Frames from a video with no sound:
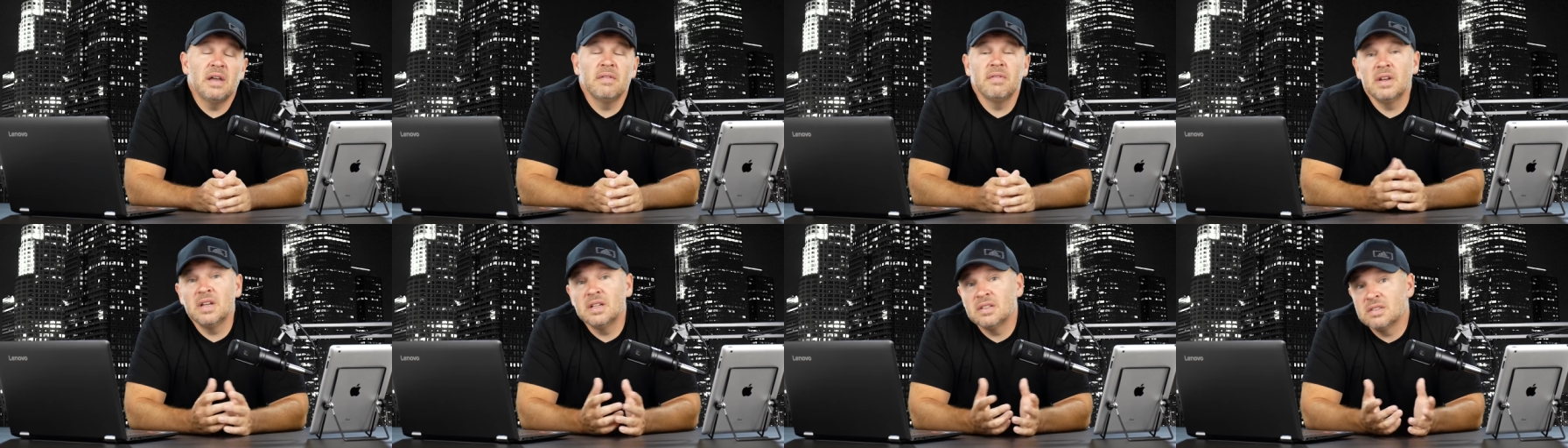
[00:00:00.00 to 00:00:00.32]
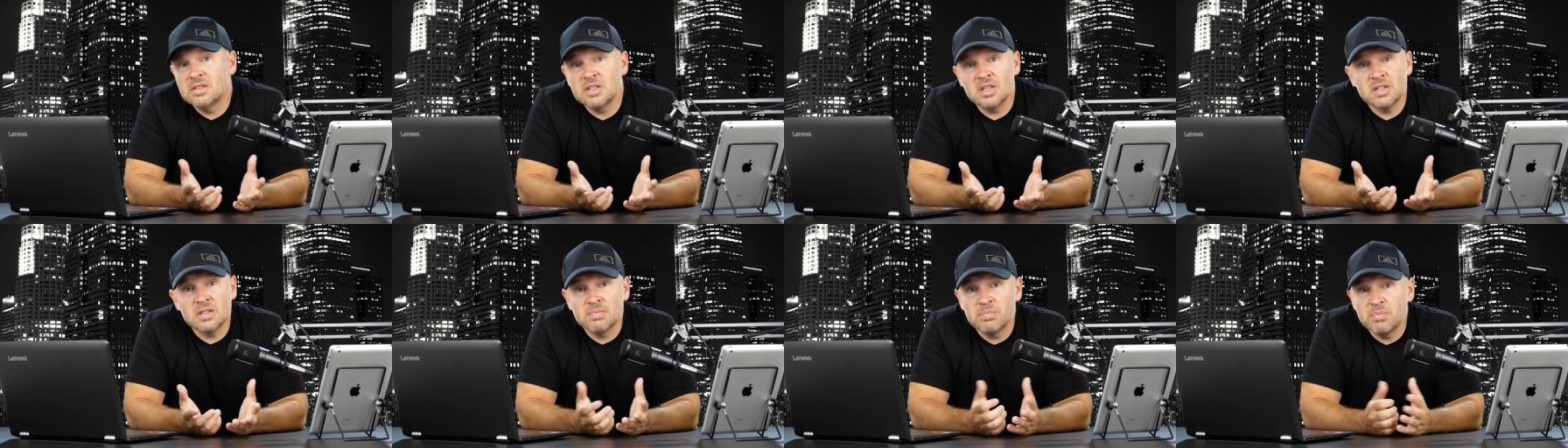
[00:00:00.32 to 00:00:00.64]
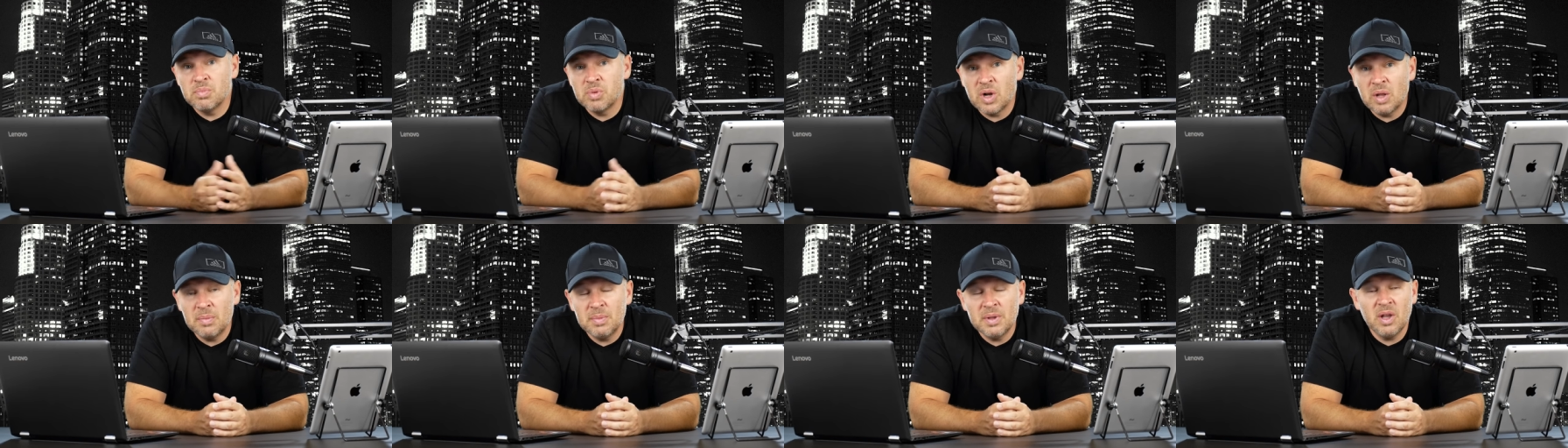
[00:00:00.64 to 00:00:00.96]
and it's
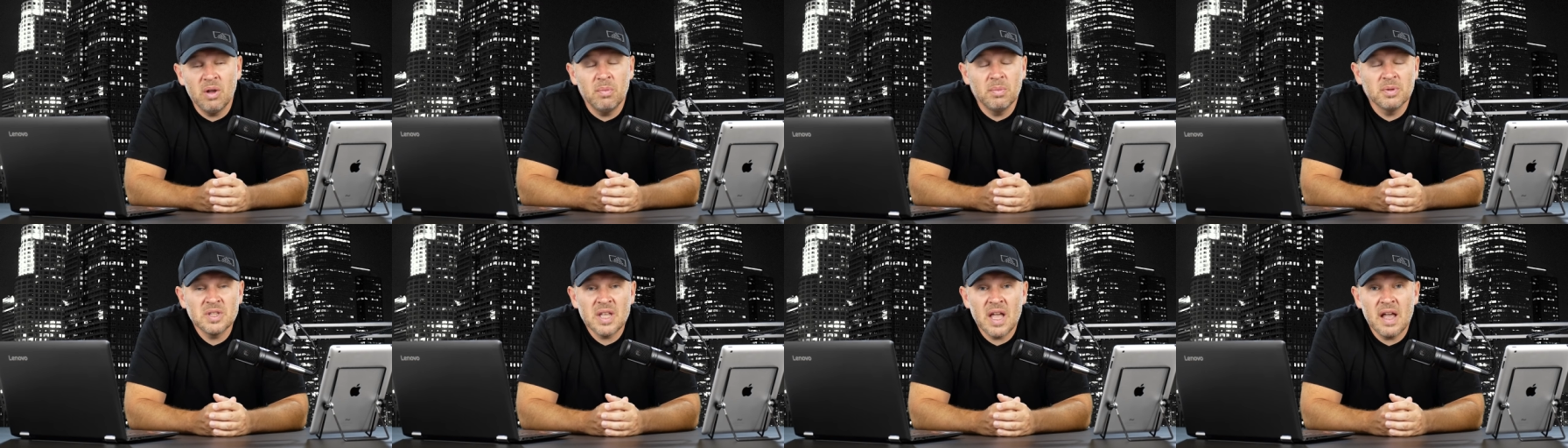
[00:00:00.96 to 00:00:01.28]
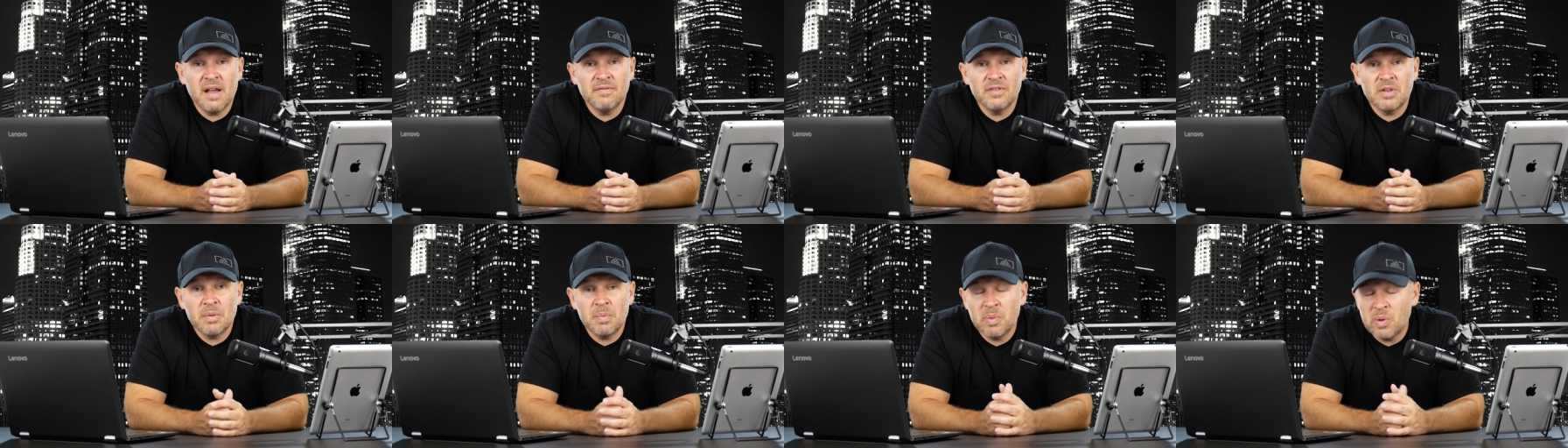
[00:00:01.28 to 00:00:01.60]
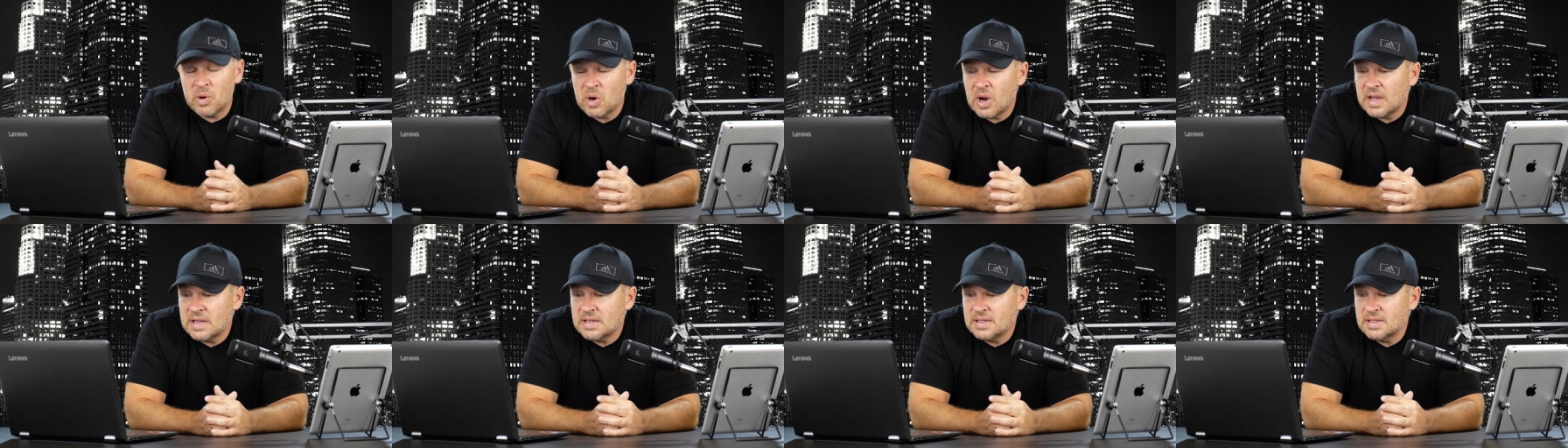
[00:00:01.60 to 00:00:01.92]
just probably almost half the
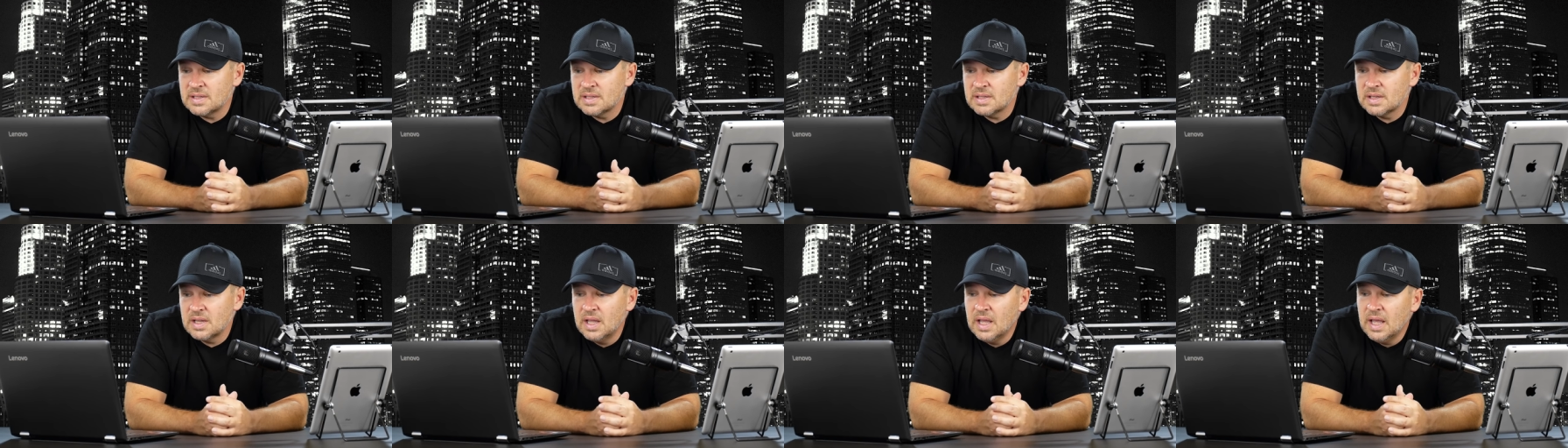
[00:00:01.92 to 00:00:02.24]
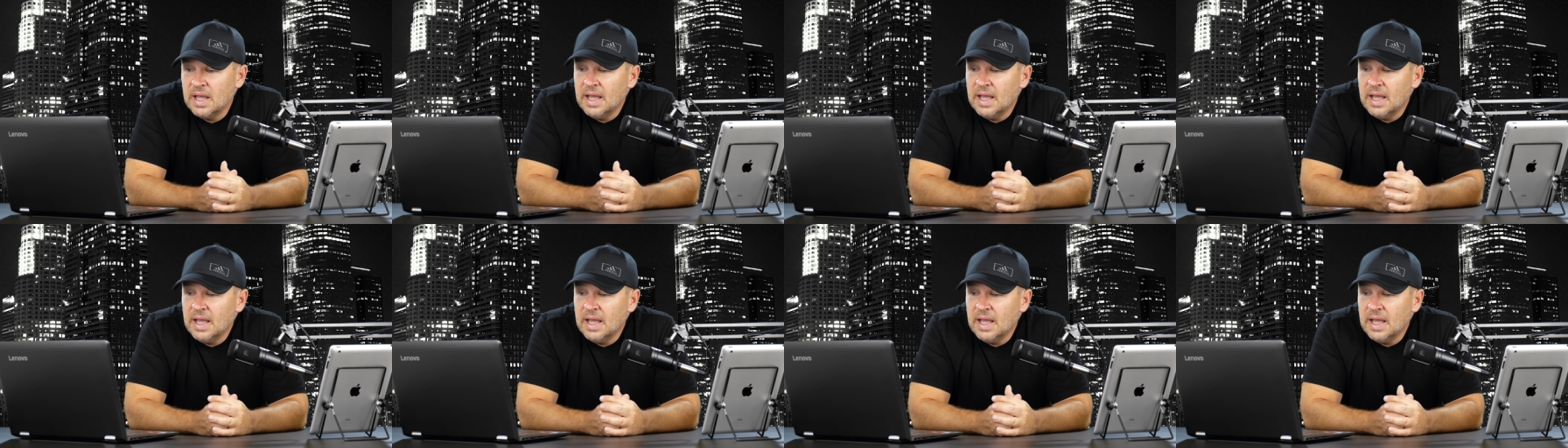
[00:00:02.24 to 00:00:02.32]
price.